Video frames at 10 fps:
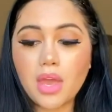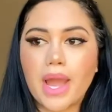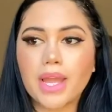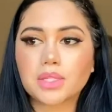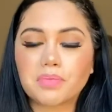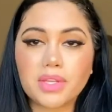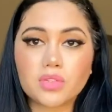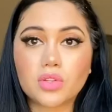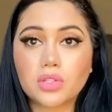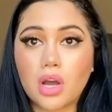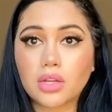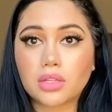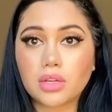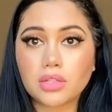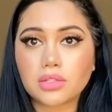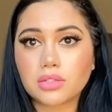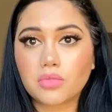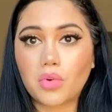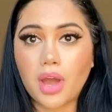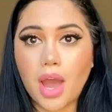I explained to the doctors
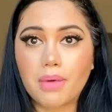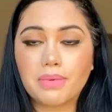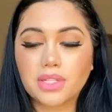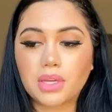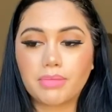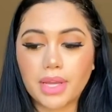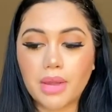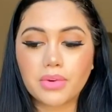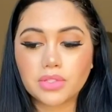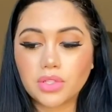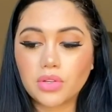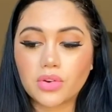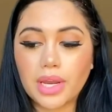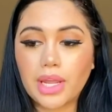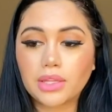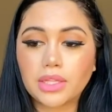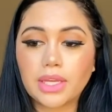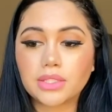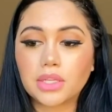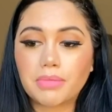what happened. I'm like, I went to Ukraine.
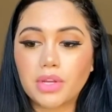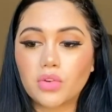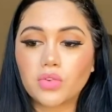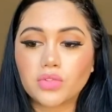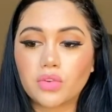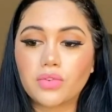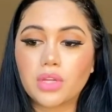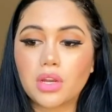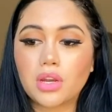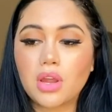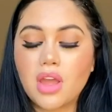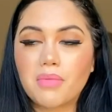They did my nose over there.